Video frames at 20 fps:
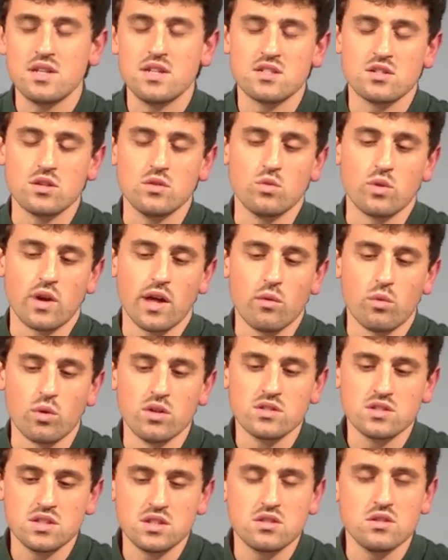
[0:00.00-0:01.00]
So what I
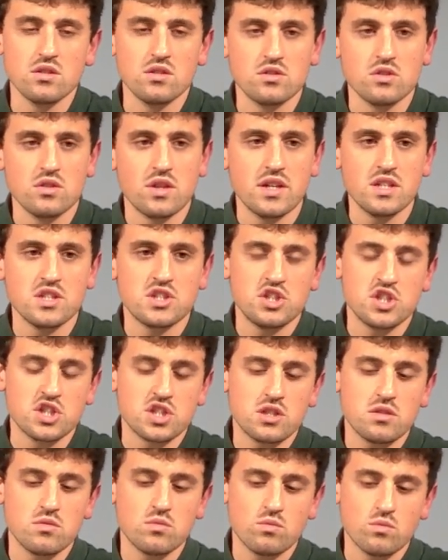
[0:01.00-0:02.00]
wanted to do today is
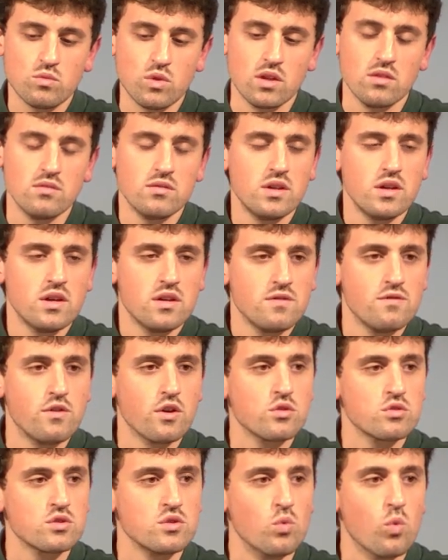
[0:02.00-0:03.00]
just well,
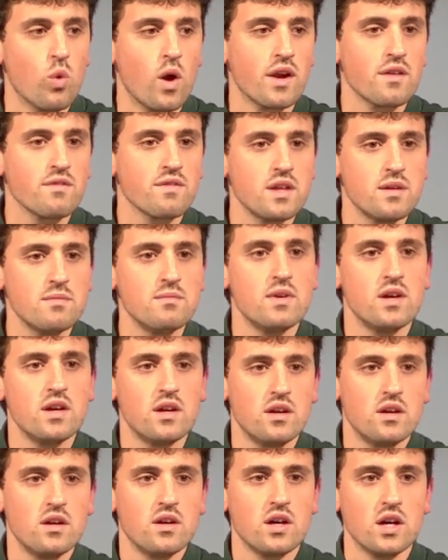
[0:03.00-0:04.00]
focus on one of them
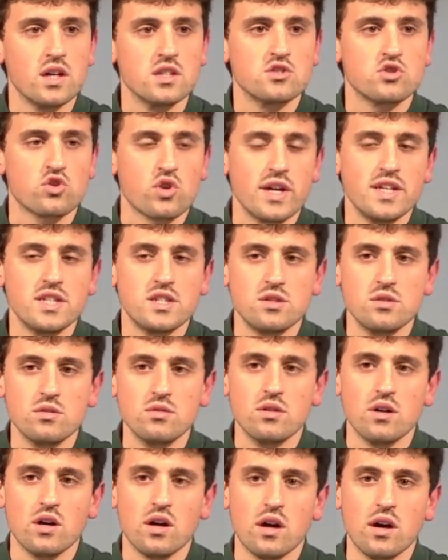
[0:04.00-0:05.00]
and try
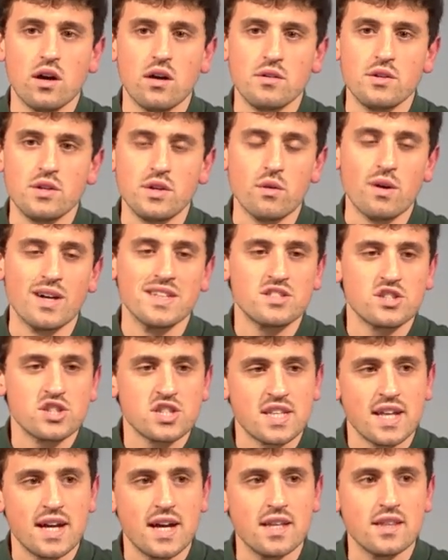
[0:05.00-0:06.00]
to uh, you know,
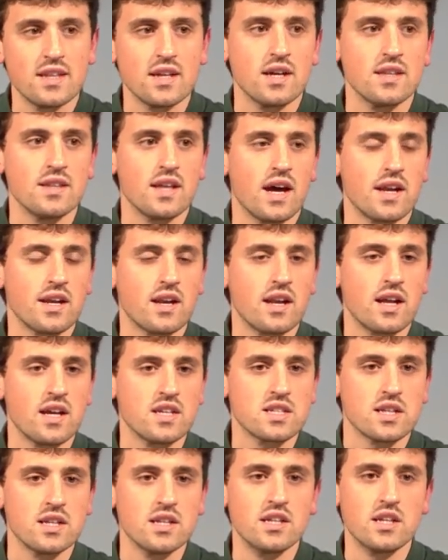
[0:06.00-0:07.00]
understand and
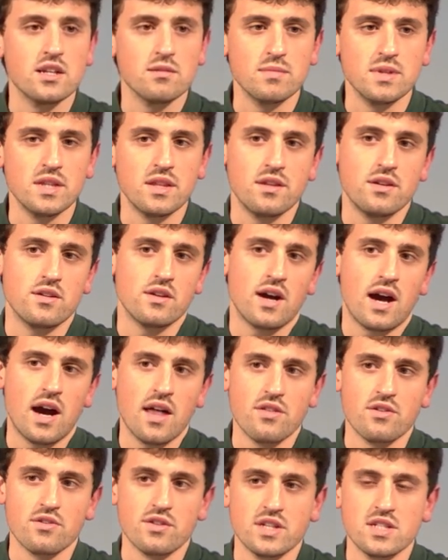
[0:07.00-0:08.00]
analyze a little bit their
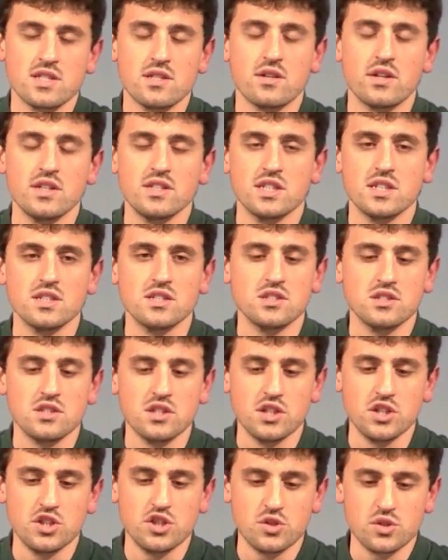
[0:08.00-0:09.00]
otherness, their
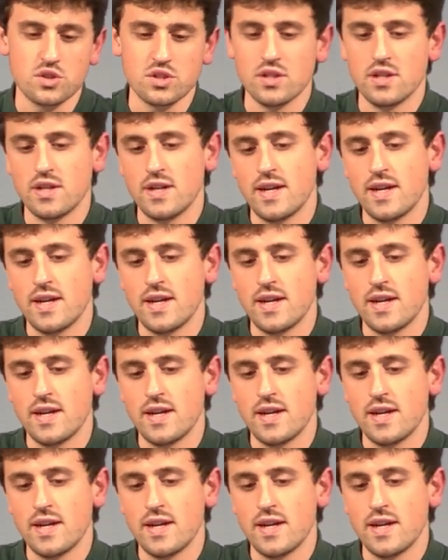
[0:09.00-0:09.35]
identity issues.